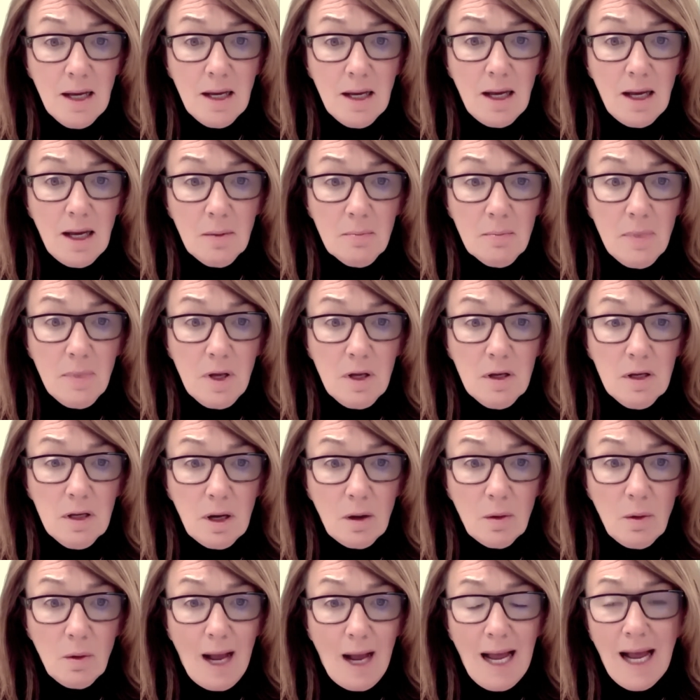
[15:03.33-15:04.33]

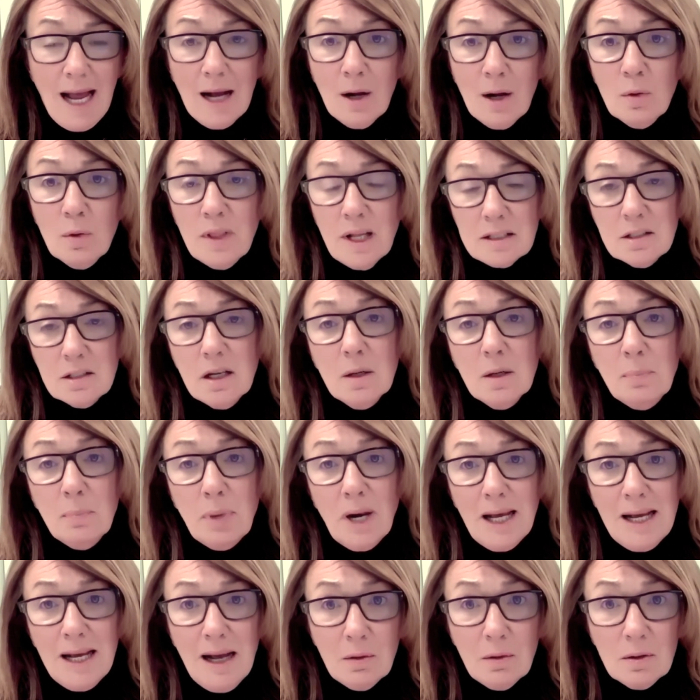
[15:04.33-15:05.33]
how that's going to
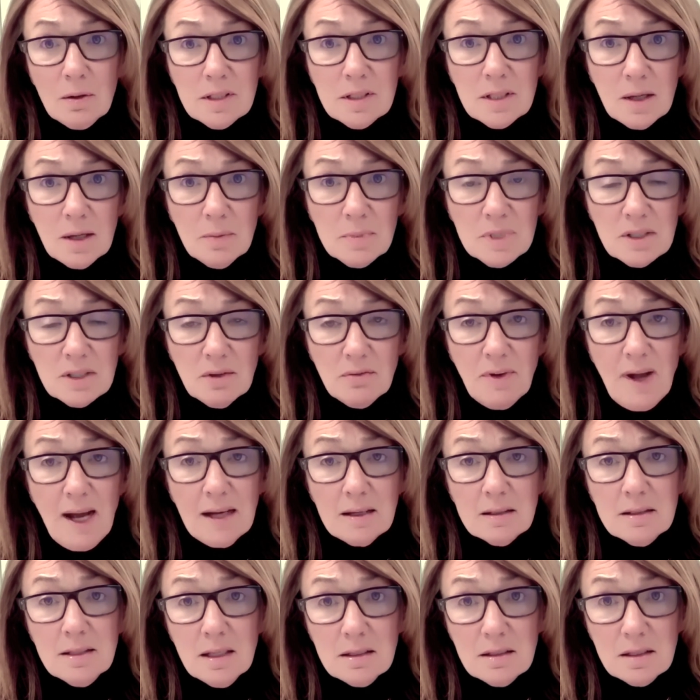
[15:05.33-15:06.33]
play out in terms of
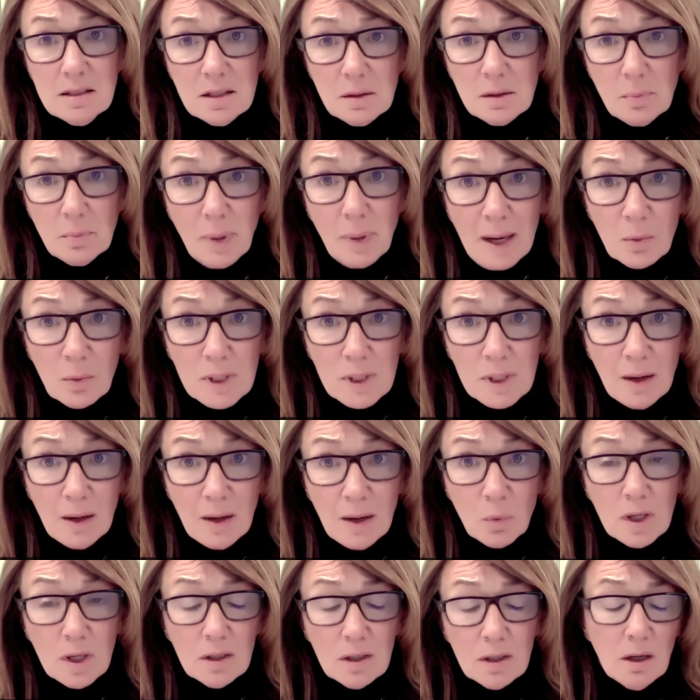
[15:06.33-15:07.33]
access to the power
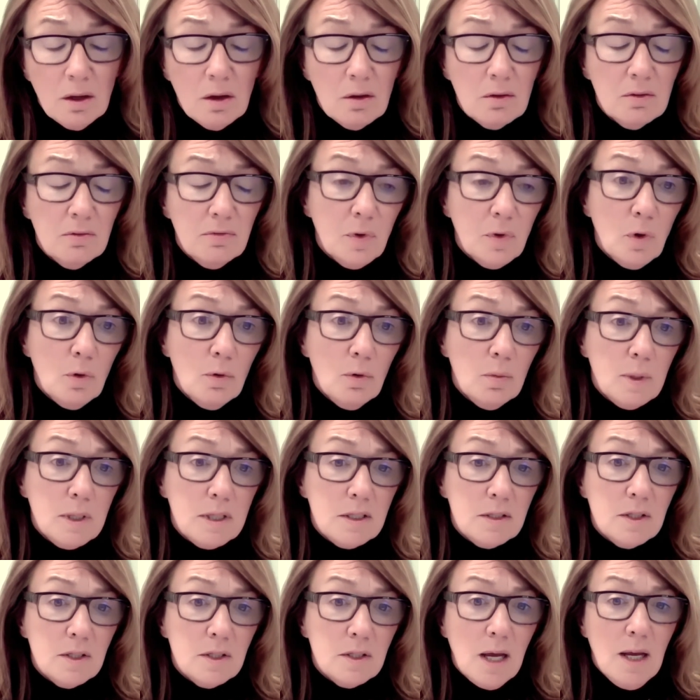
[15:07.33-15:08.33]
network going
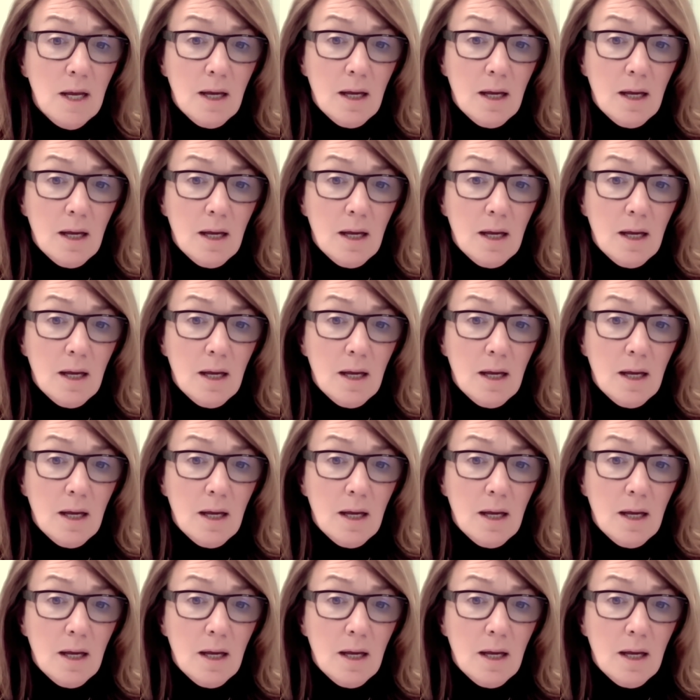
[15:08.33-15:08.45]
forward,